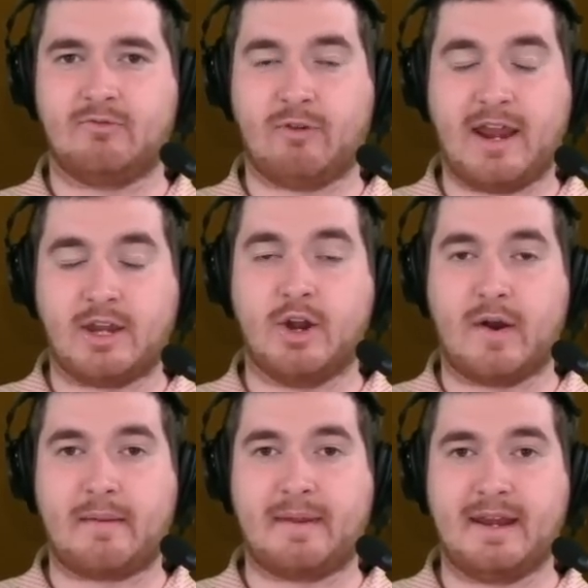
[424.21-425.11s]
Right? You know
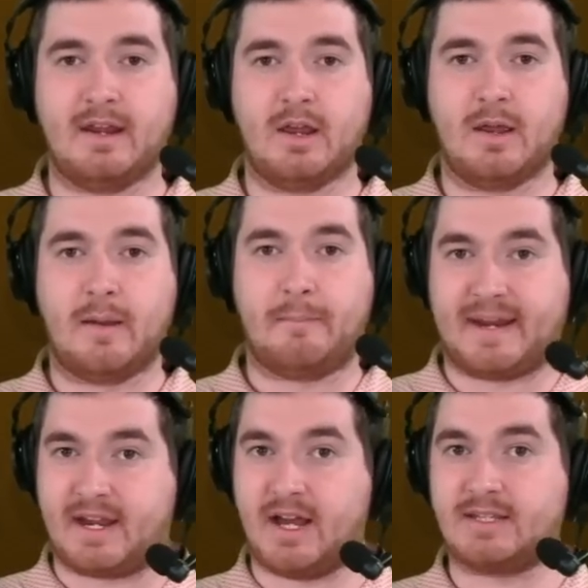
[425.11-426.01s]
what I mean?
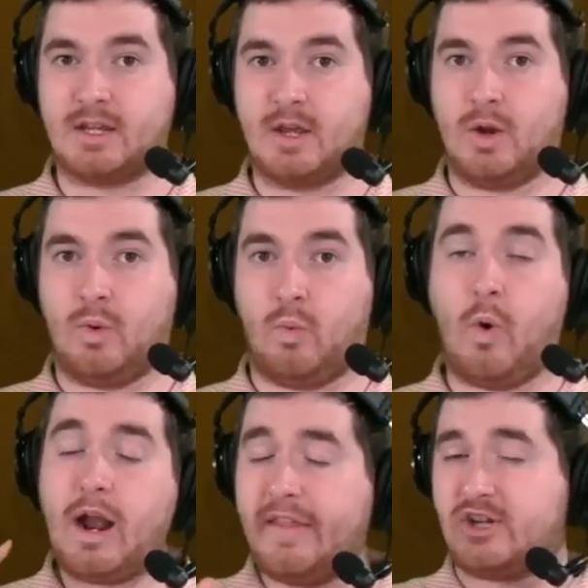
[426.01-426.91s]
Because
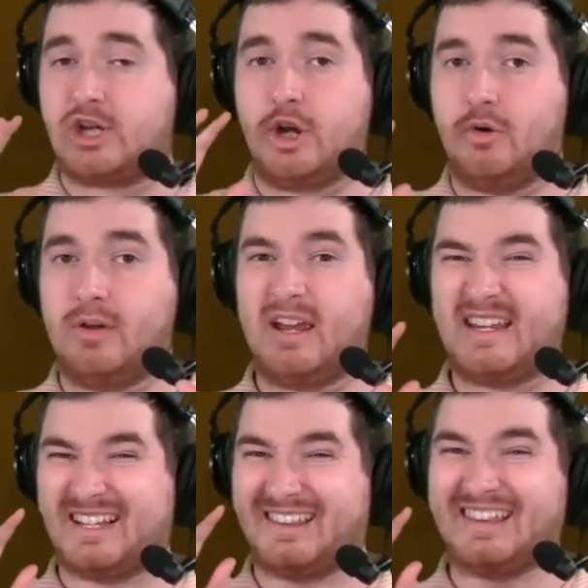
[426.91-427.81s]
one of the two
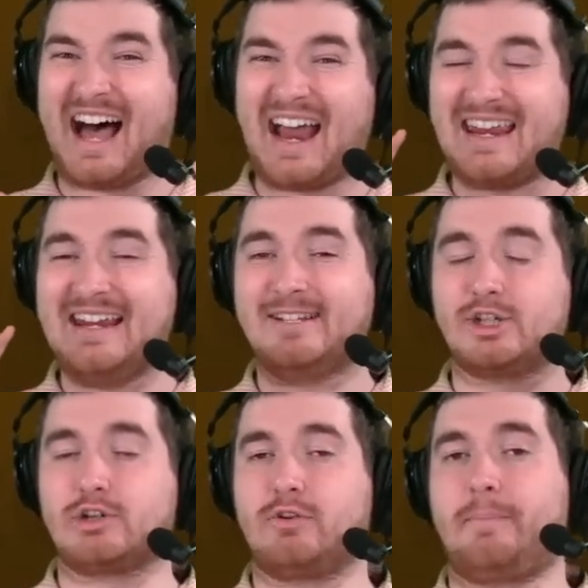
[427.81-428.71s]
is a lot easier
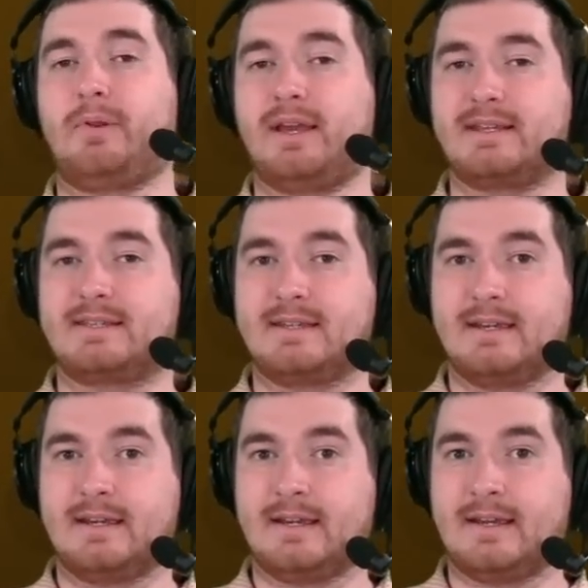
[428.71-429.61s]
to replace,
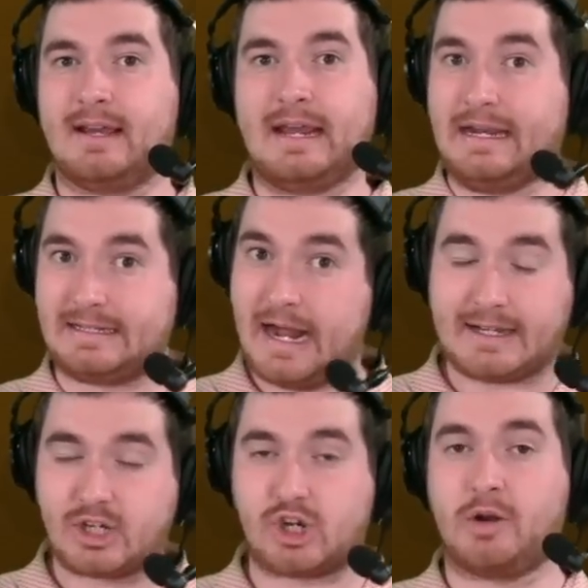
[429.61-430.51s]
and it's not
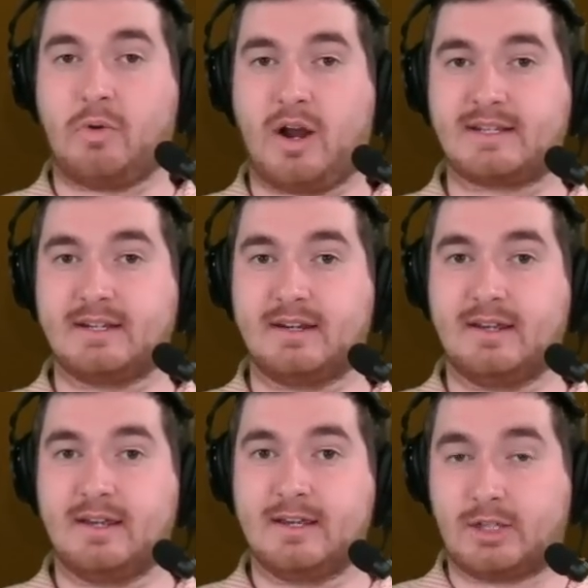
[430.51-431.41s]
Deshaun Watson.
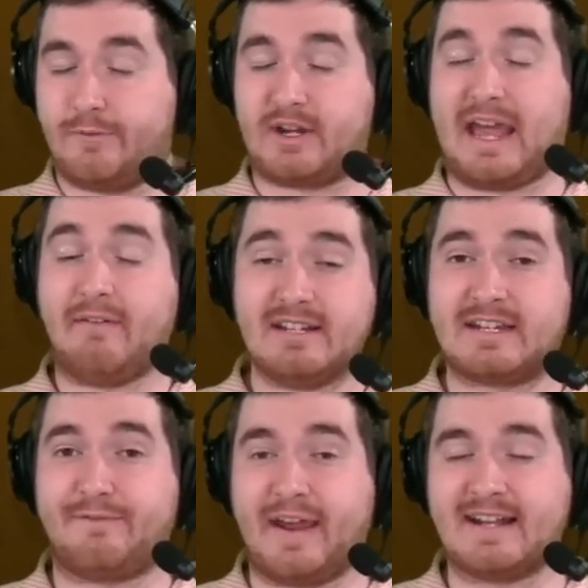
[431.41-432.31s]
So, for Kevin
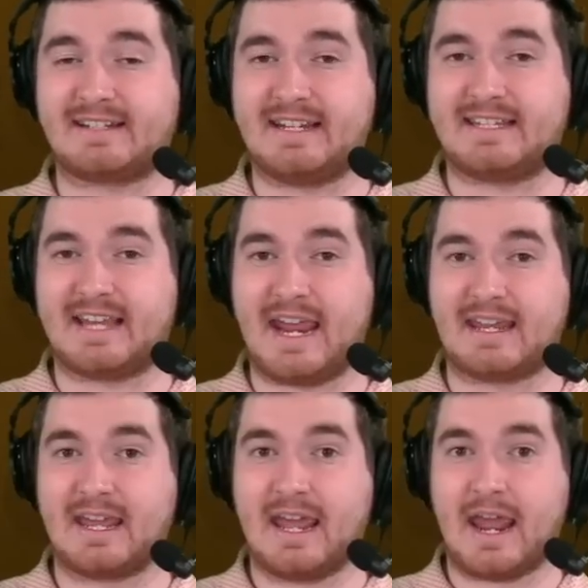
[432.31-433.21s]
Stefanski's sake,
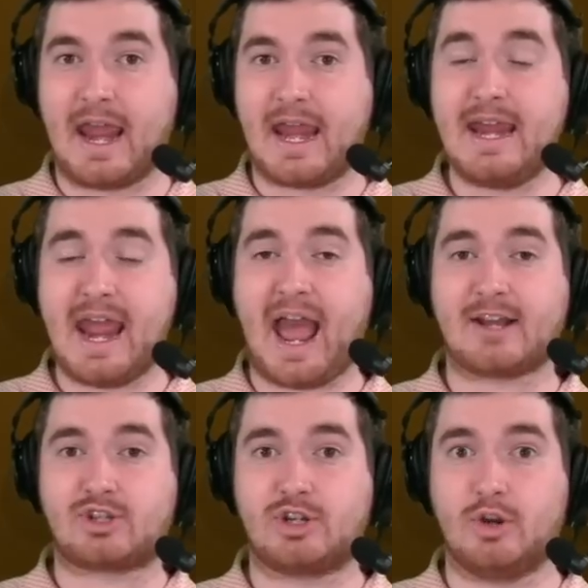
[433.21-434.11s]
he
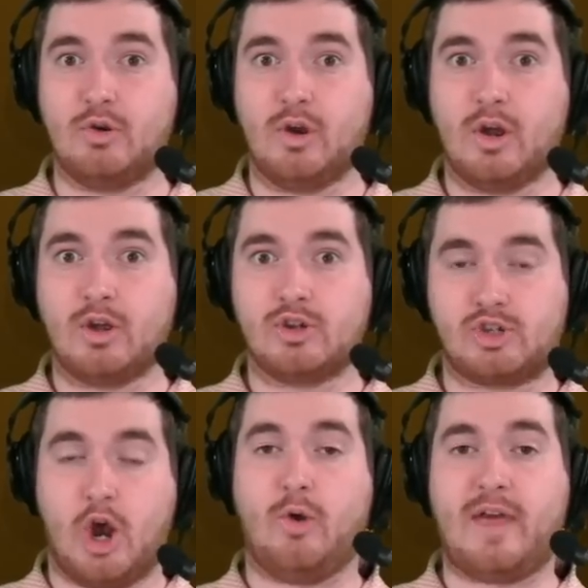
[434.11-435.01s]
has to
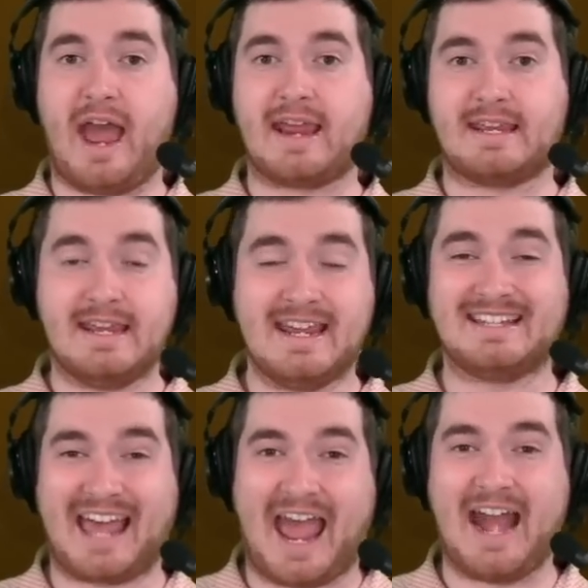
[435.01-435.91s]
show that he is
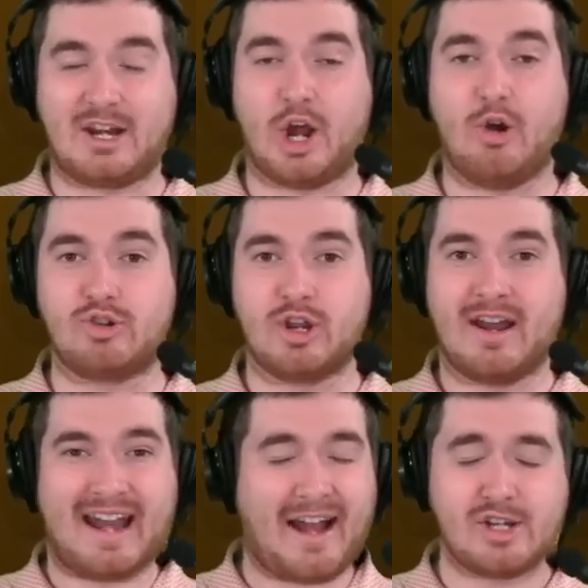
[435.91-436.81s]
the head coach,
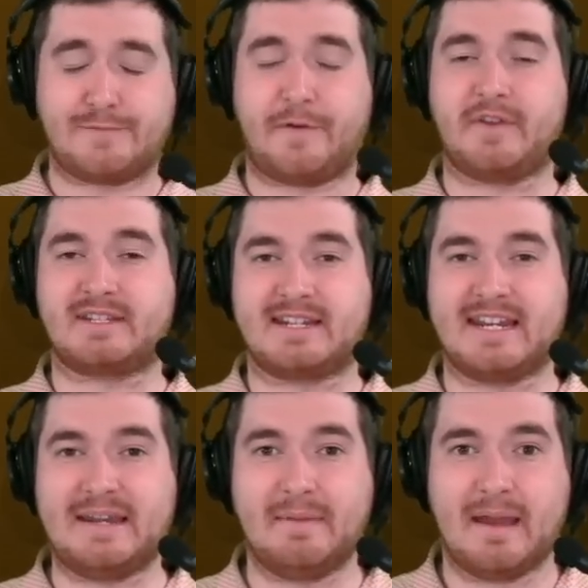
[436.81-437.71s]
not just for this
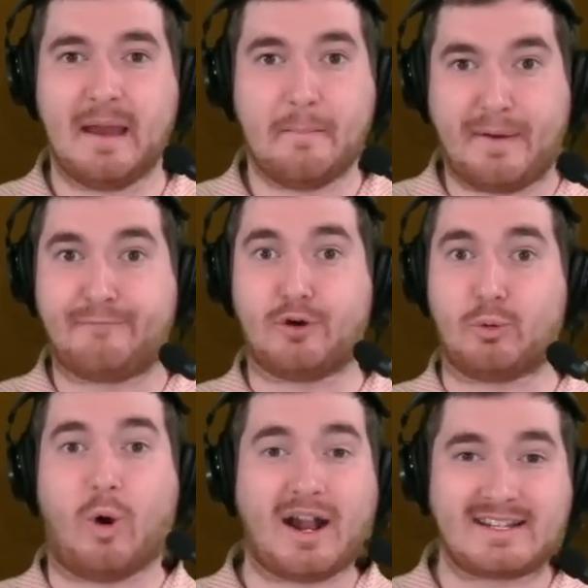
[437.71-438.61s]
team, but for
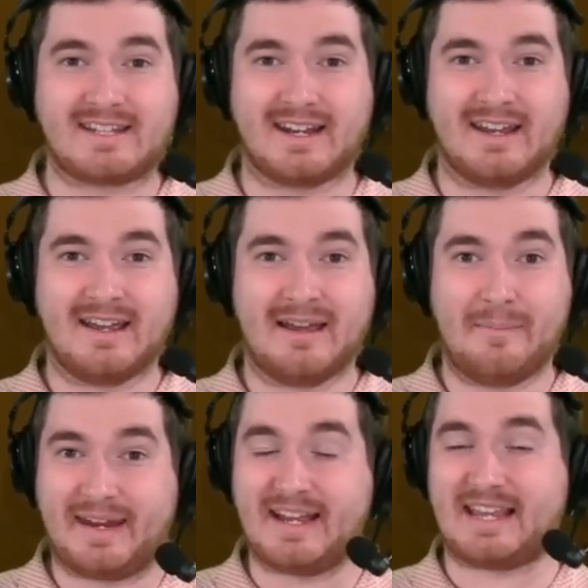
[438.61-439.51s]
Watson,
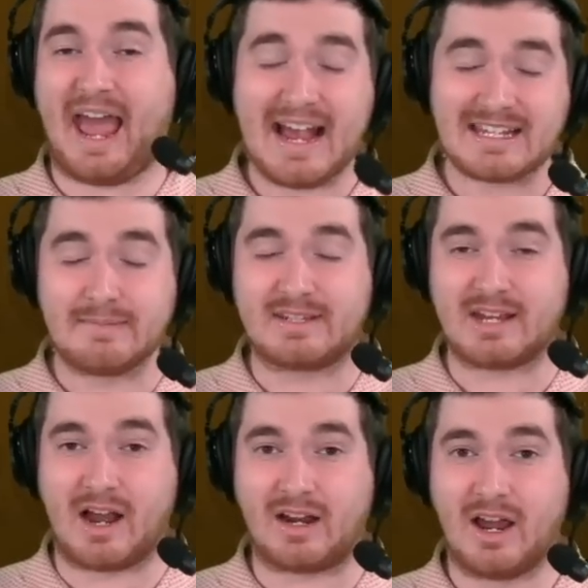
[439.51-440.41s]
because Haslam
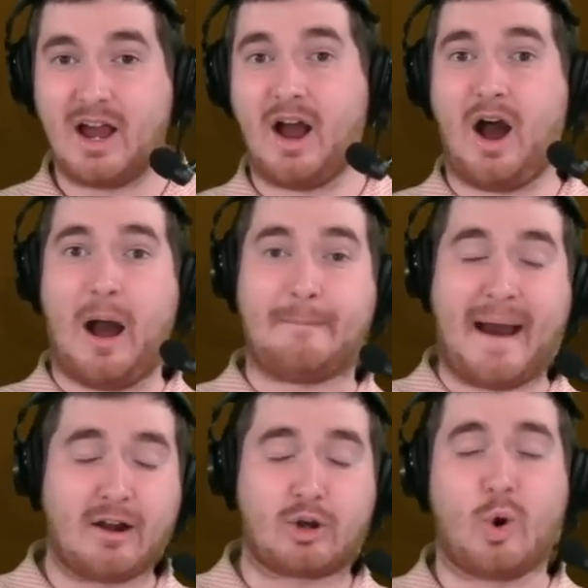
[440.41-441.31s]
sunk
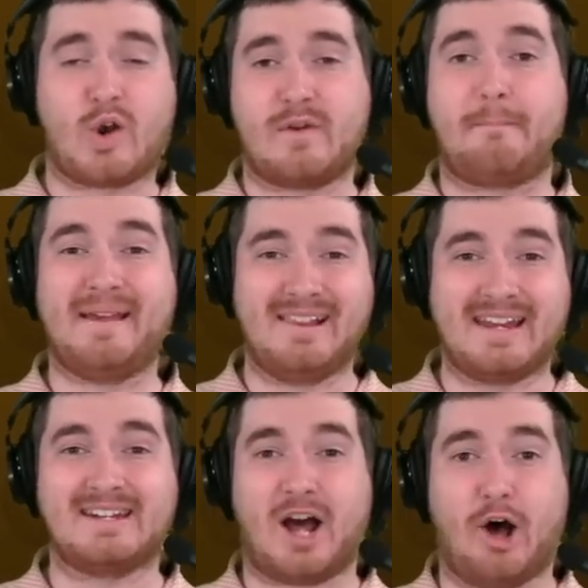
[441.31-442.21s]
about a quarter of a
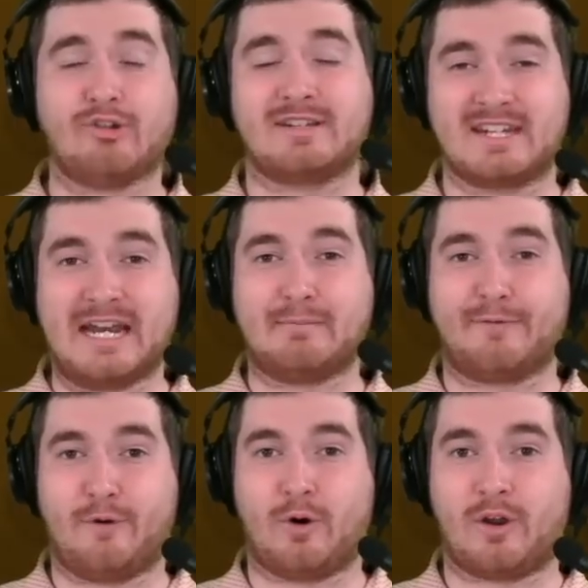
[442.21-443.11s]
billion dollars into number
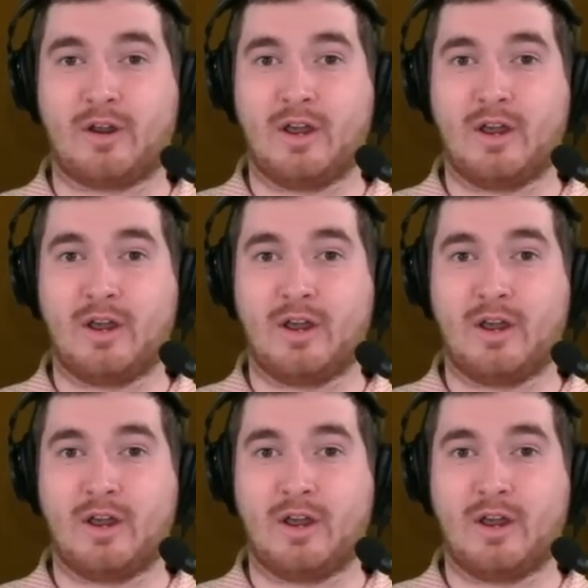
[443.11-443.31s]
four.